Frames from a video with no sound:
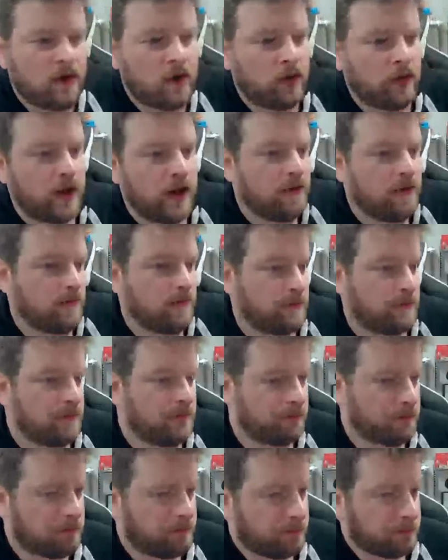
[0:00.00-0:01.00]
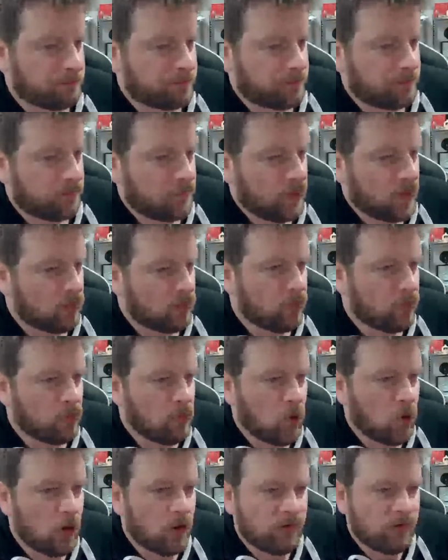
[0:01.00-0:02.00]
already for
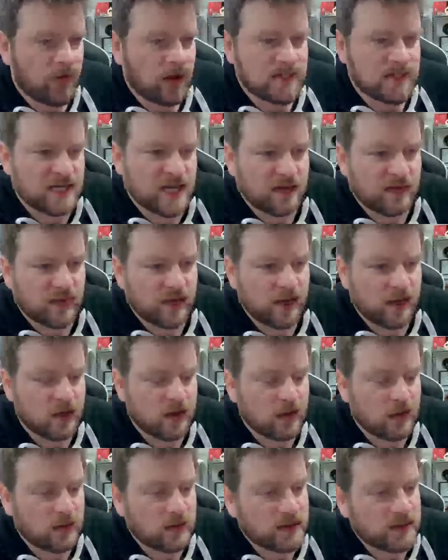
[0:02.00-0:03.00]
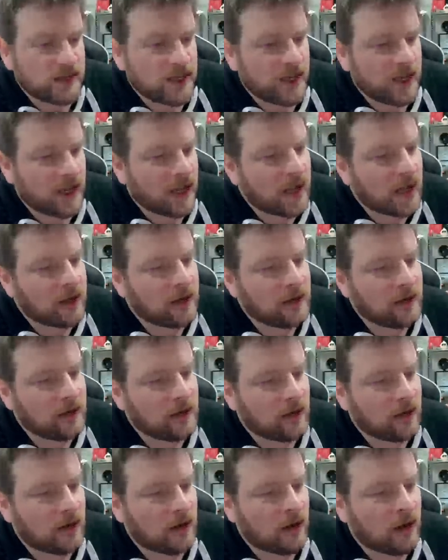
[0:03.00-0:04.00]
more fun tech videos and
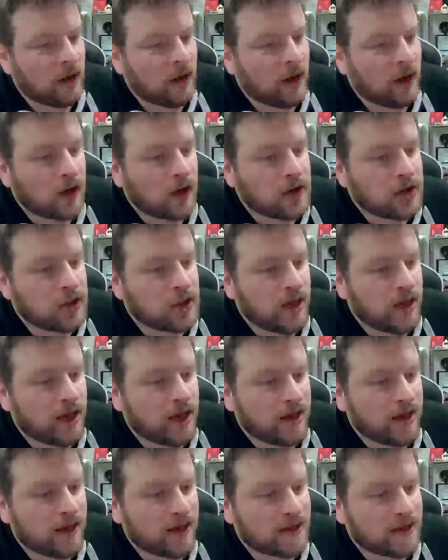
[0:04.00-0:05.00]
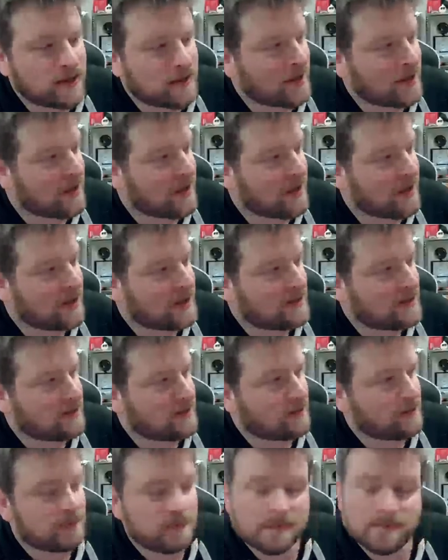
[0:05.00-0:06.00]
shenanigans like this.
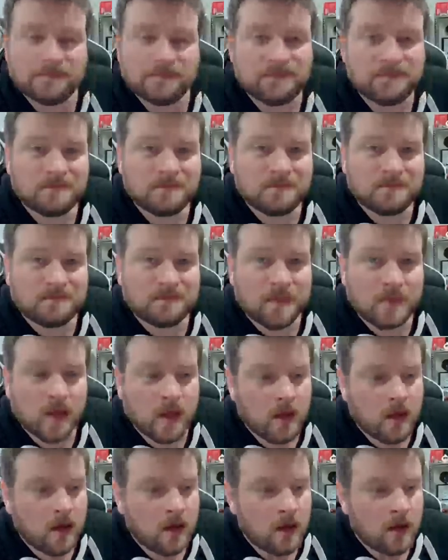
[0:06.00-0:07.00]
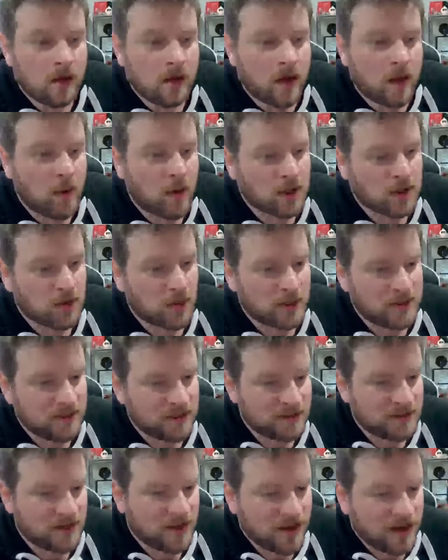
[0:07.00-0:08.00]
I'm also on
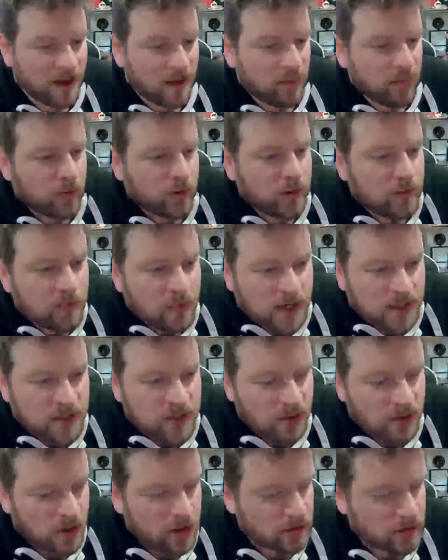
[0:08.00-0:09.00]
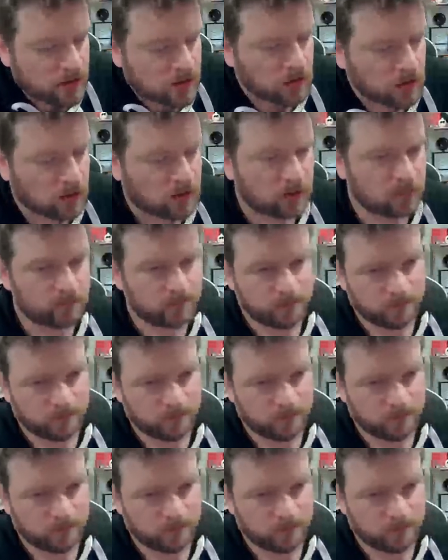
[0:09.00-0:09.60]
TikTok at printmeister_.